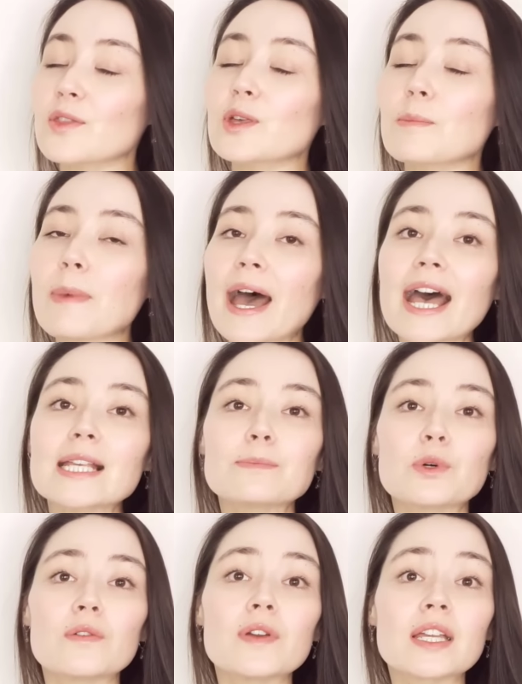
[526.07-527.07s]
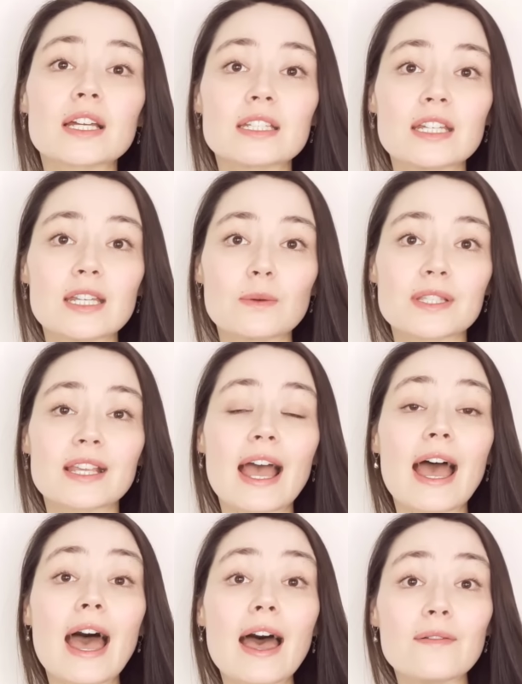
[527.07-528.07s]
The past perfect continuous
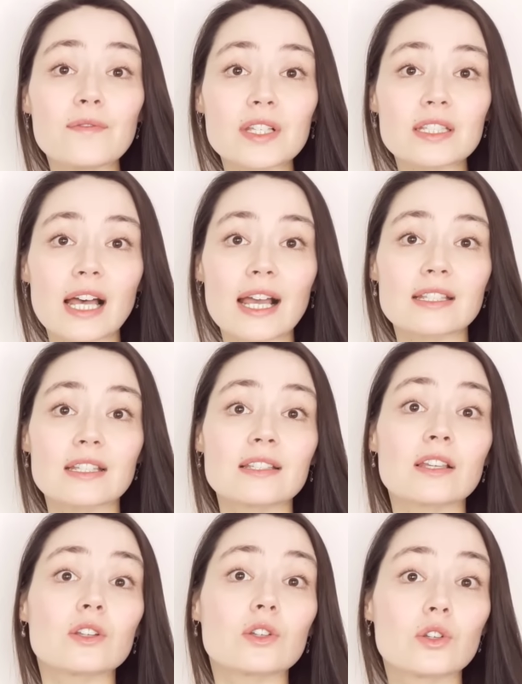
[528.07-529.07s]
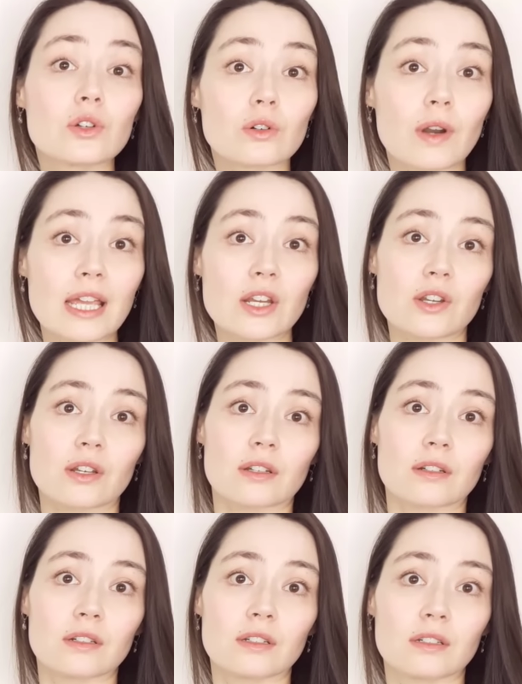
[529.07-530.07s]
emphasizes duration.